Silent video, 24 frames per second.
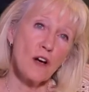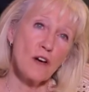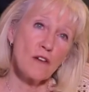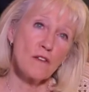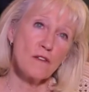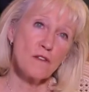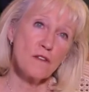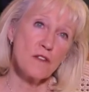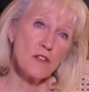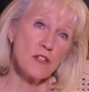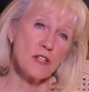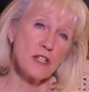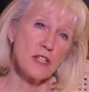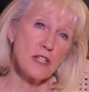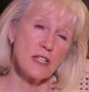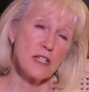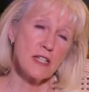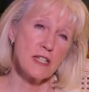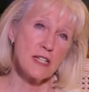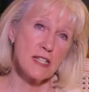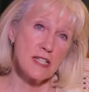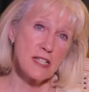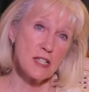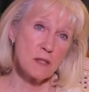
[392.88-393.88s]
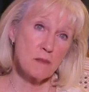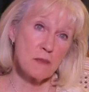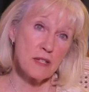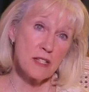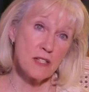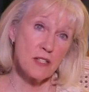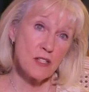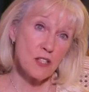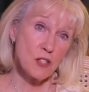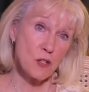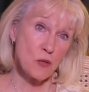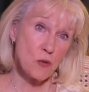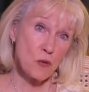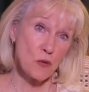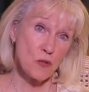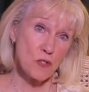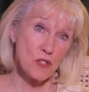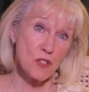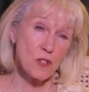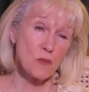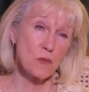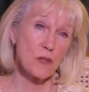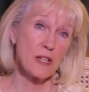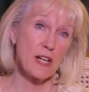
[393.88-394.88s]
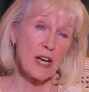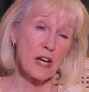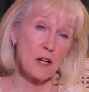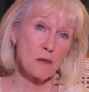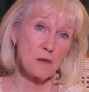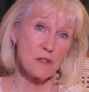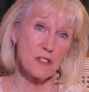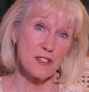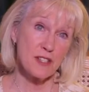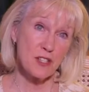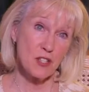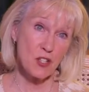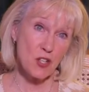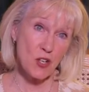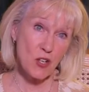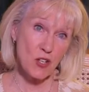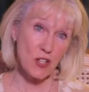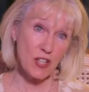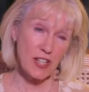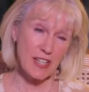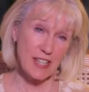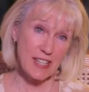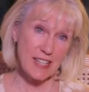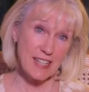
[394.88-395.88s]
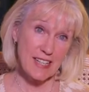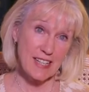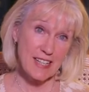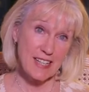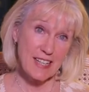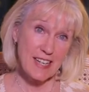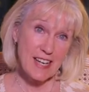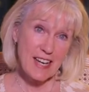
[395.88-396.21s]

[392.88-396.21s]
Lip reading: of the Hizmet schools when I was in Turkey,